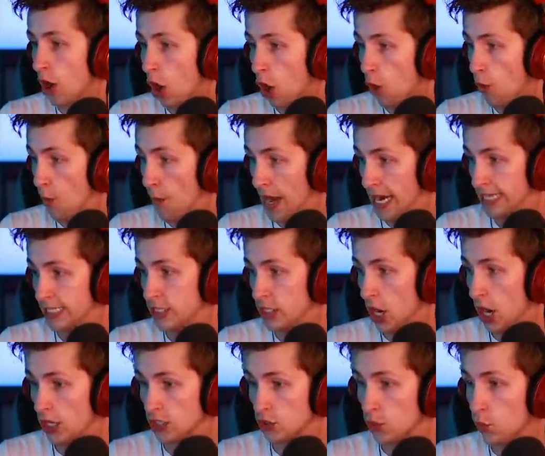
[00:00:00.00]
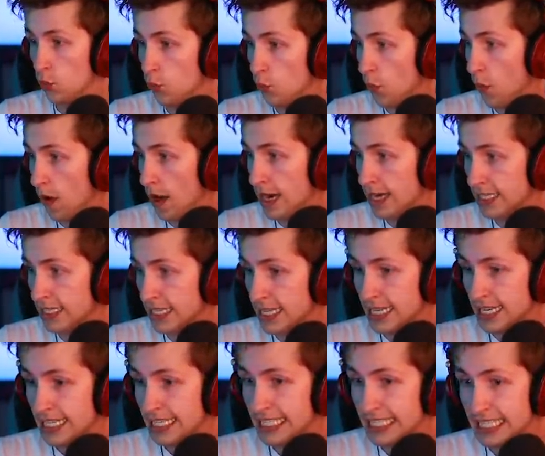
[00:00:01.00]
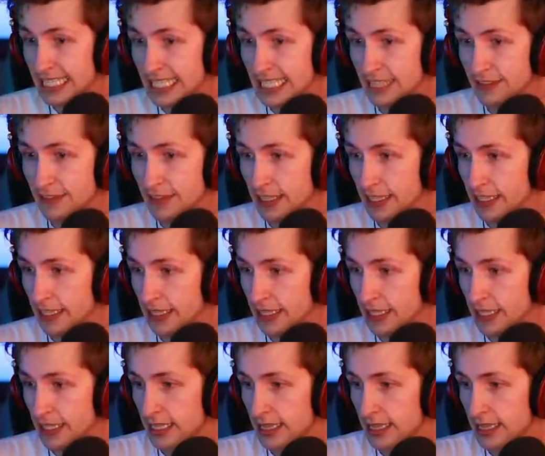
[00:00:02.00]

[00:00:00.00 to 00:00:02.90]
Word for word: Oh my gosh, what even?